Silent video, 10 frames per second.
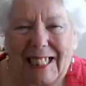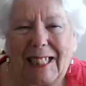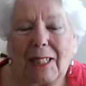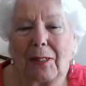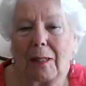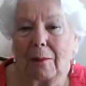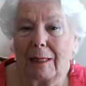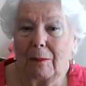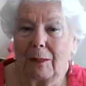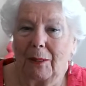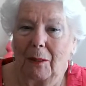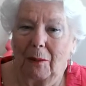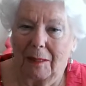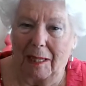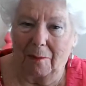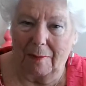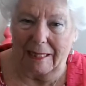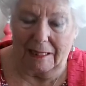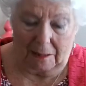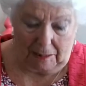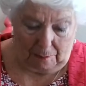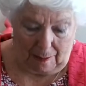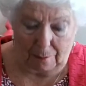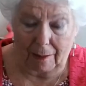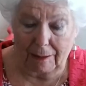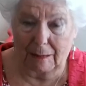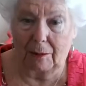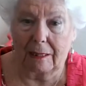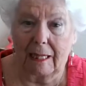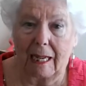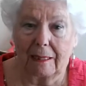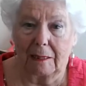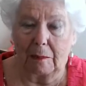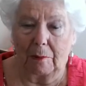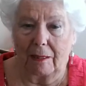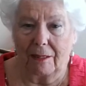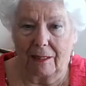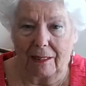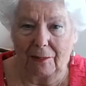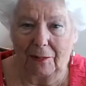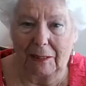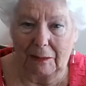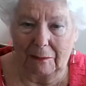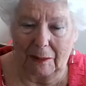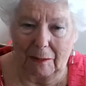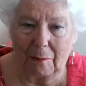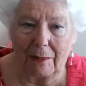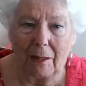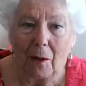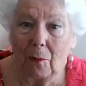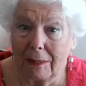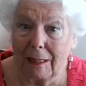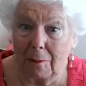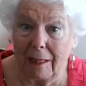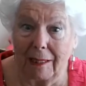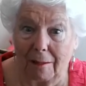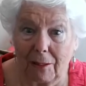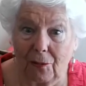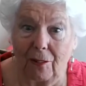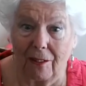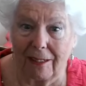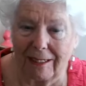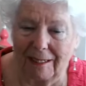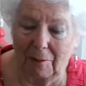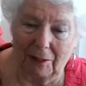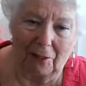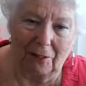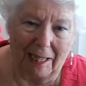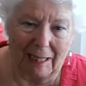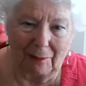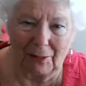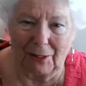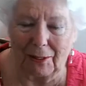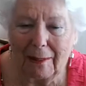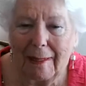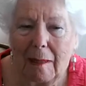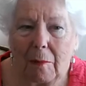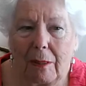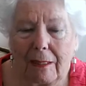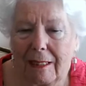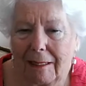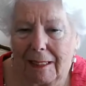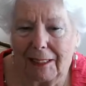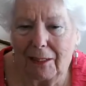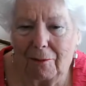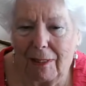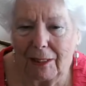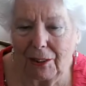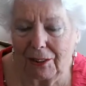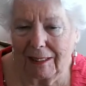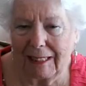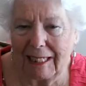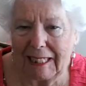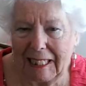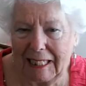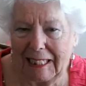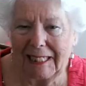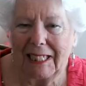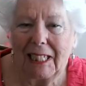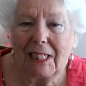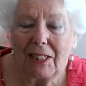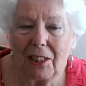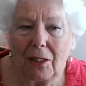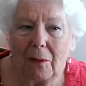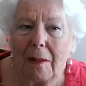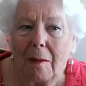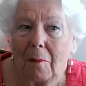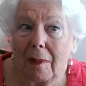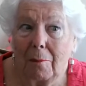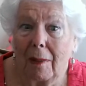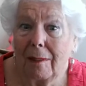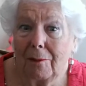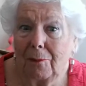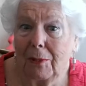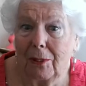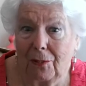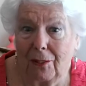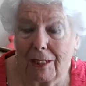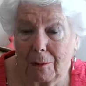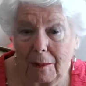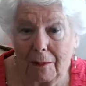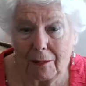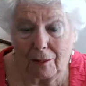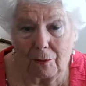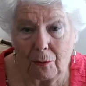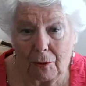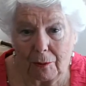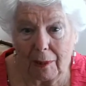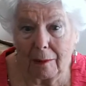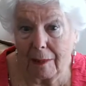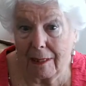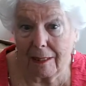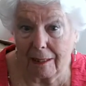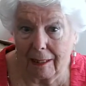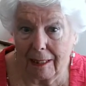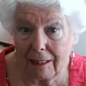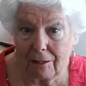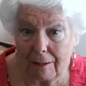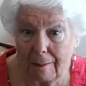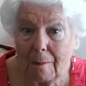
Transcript: Somebody would know what that means, I expect. Perhaps I was a cat in a past life, I don't know. But once I'm in there, it's fine. Oh my God, I have to. But I don't relish getting in it. So my beautiful experience of water when I went to Niagara